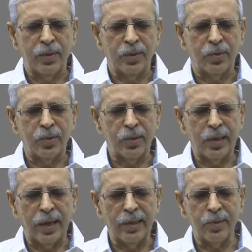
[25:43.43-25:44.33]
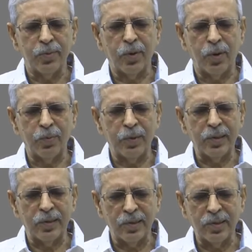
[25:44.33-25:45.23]
So the idea of
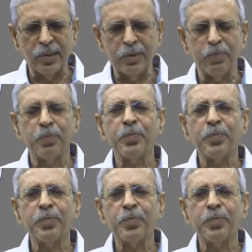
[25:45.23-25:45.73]
corporate rishi